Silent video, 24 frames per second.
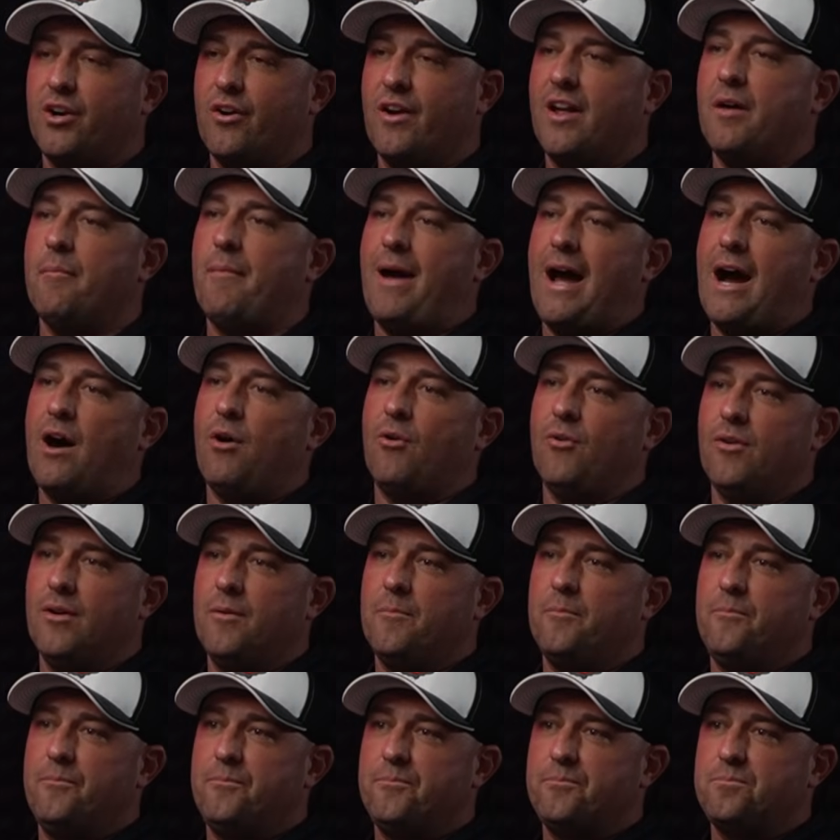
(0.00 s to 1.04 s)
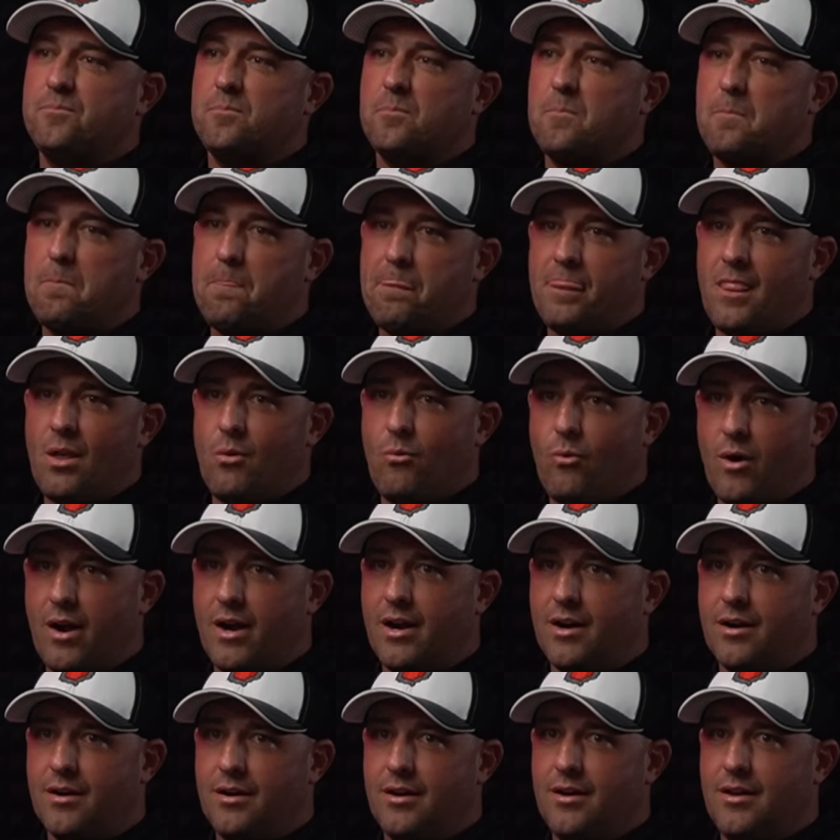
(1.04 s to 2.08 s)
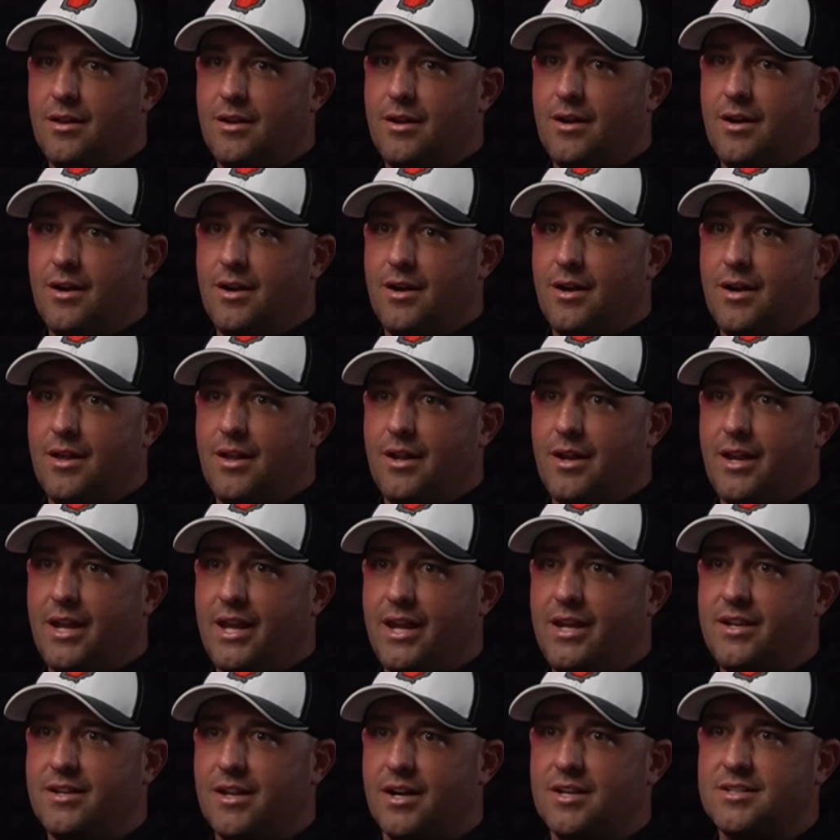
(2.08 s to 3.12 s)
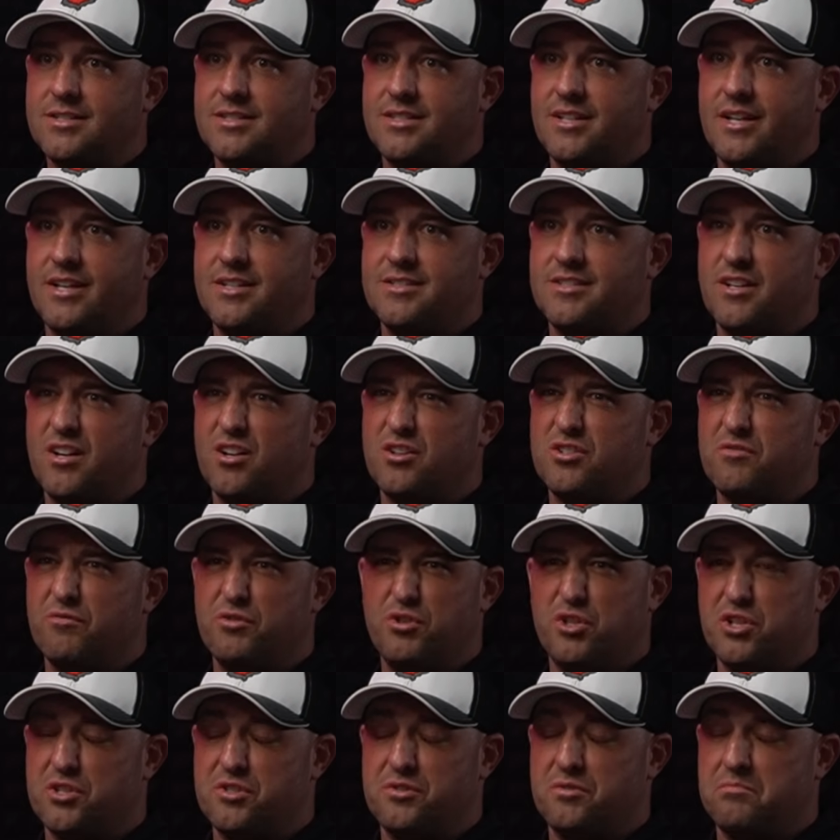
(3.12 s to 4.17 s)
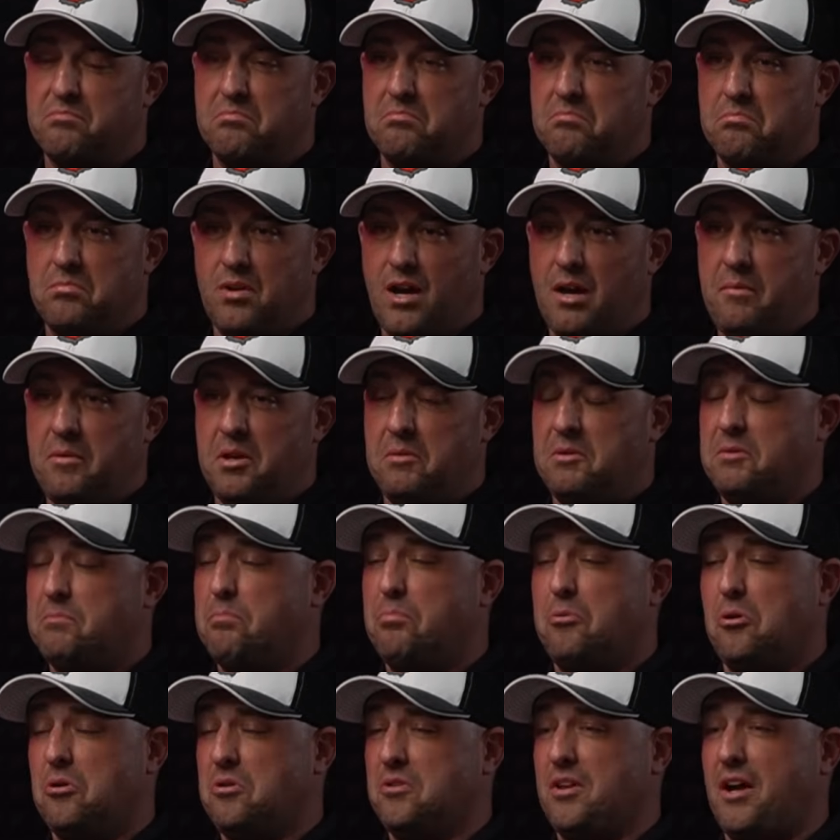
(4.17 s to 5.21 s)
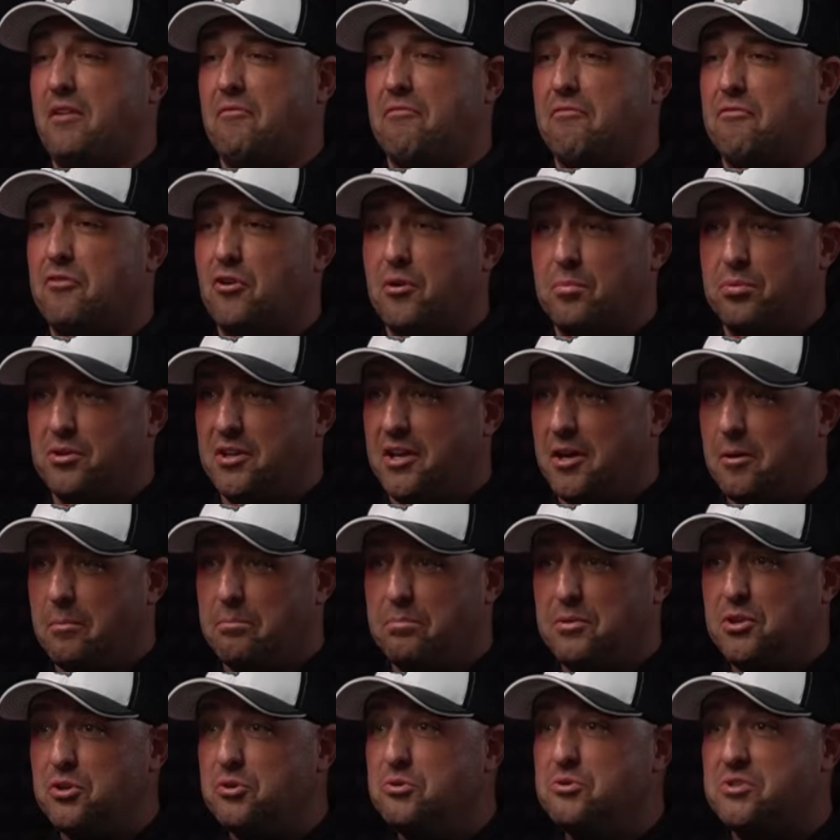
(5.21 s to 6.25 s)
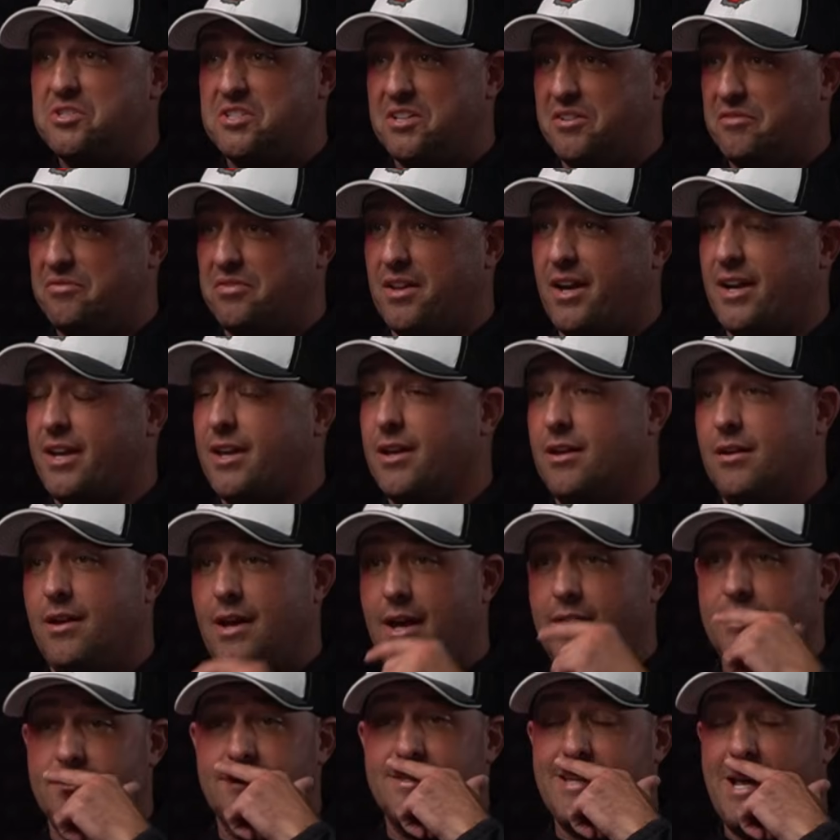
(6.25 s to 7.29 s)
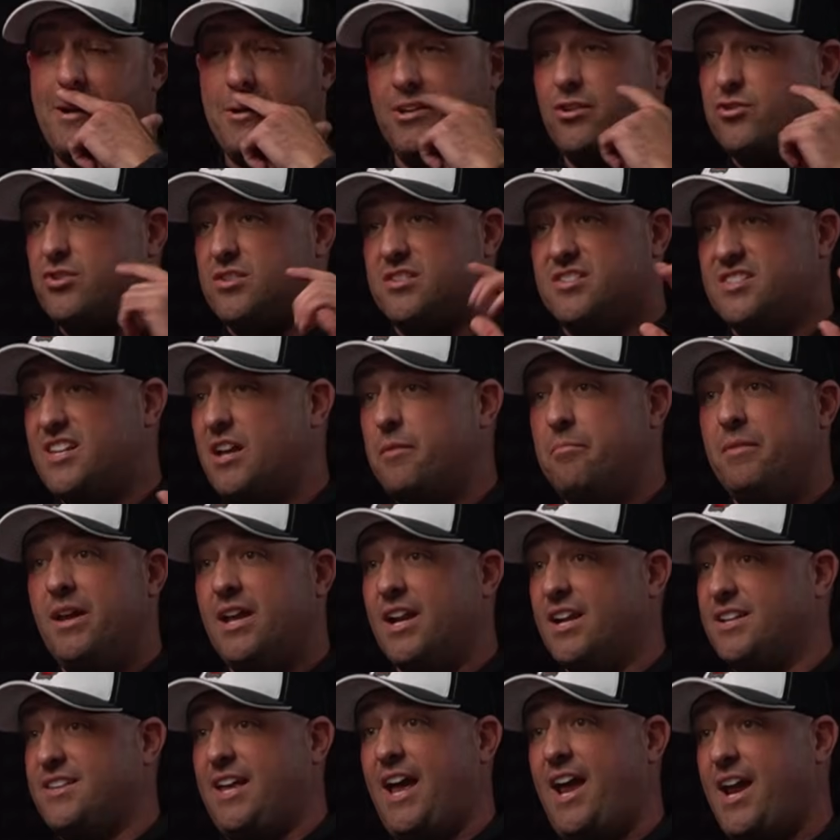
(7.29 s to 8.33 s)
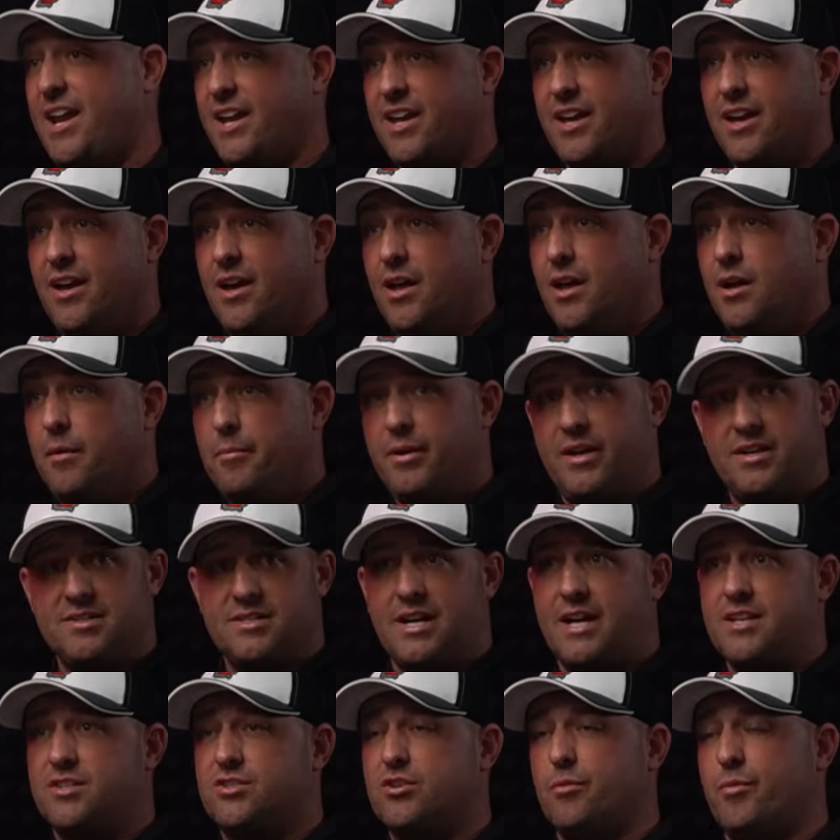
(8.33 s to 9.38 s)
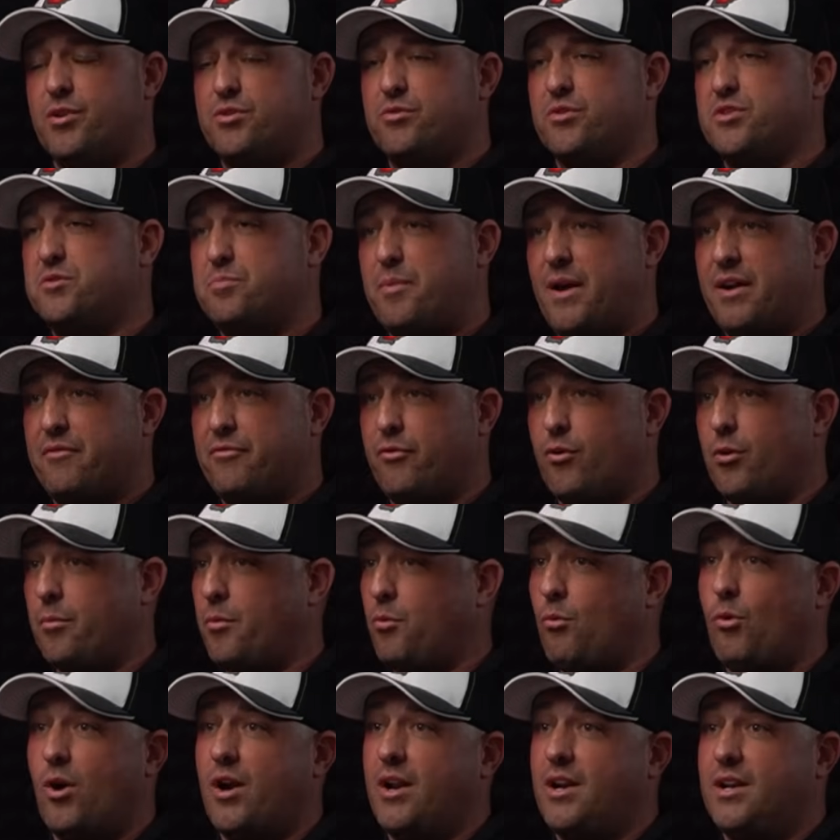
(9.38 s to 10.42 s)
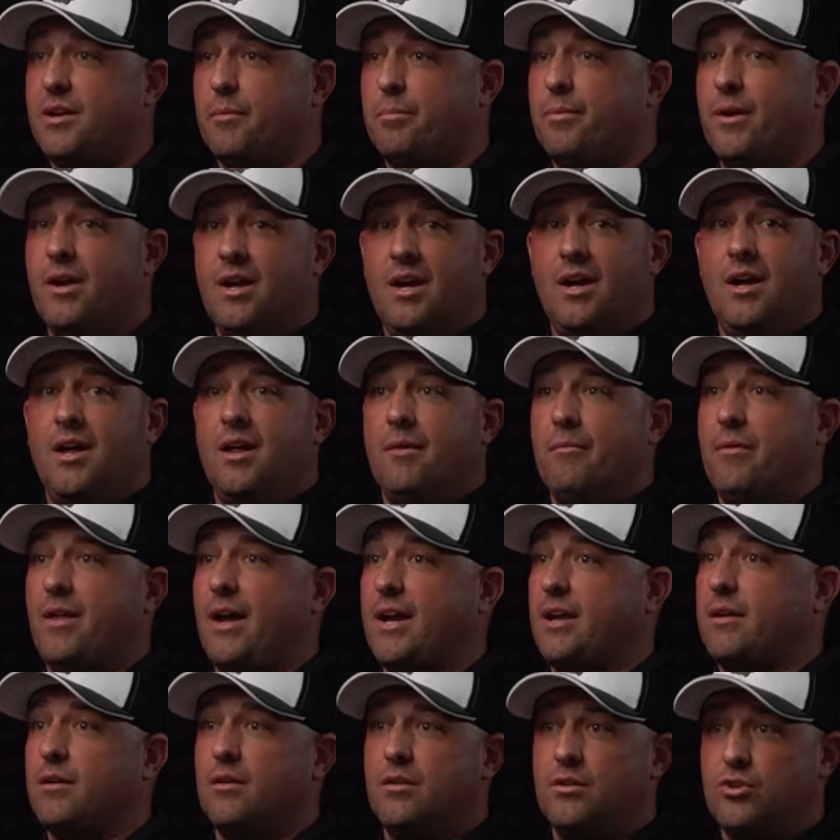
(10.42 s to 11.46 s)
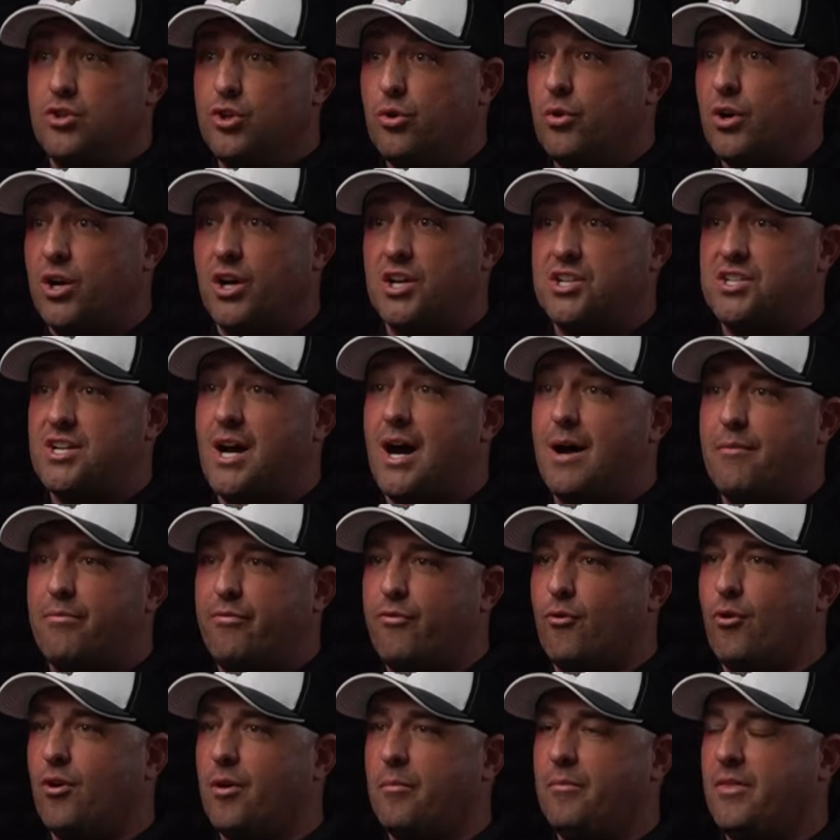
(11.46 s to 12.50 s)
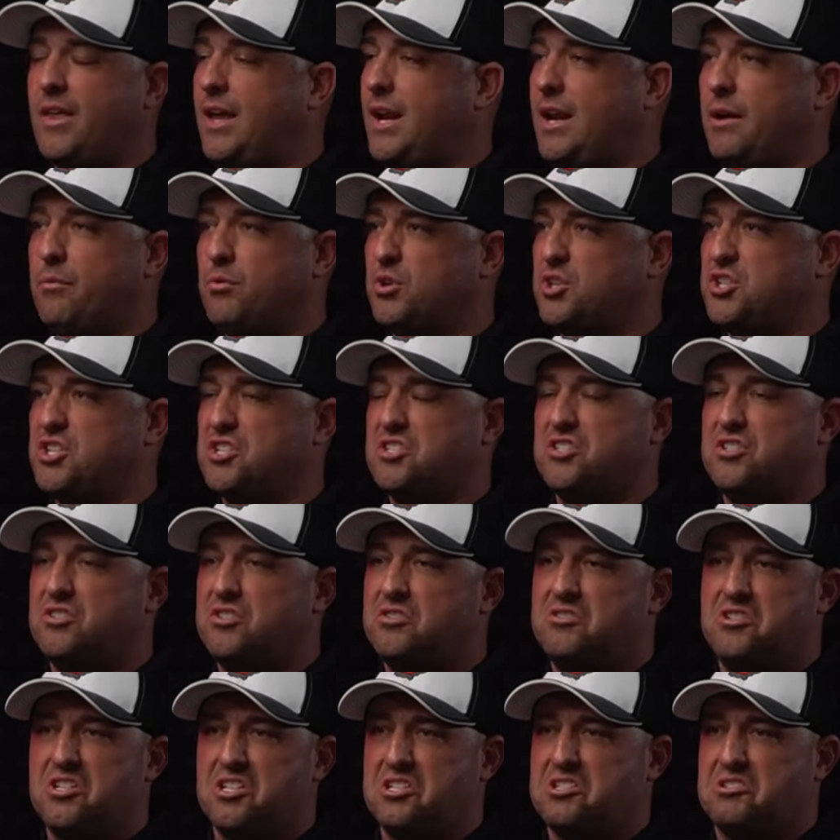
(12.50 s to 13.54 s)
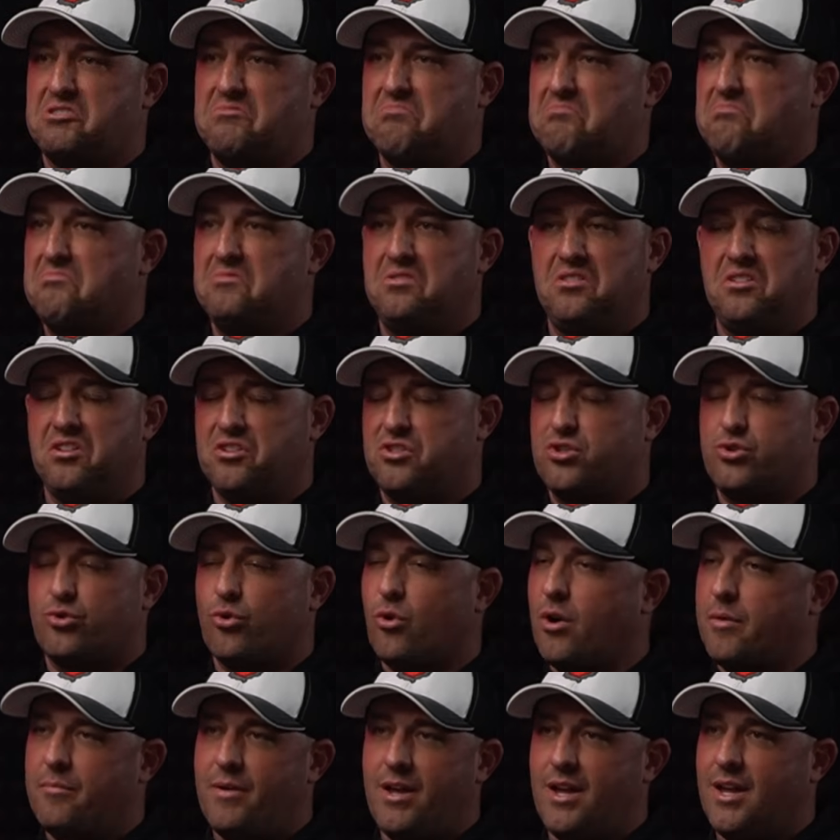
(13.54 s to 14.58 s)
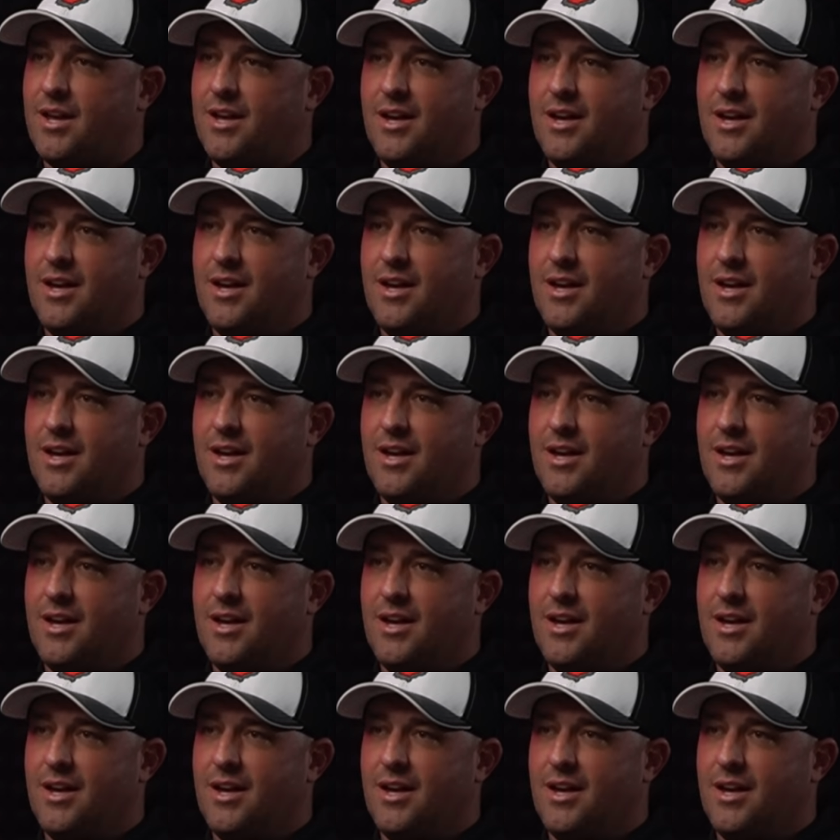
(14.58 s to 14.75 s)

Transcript: him out, where he does things that are just, I mean, borderline verbally abusive. Like, and sent used to send me in a tank because I had so much respect for him and wanted to like do a good job for him that it would just just destroy mm -hmm. me.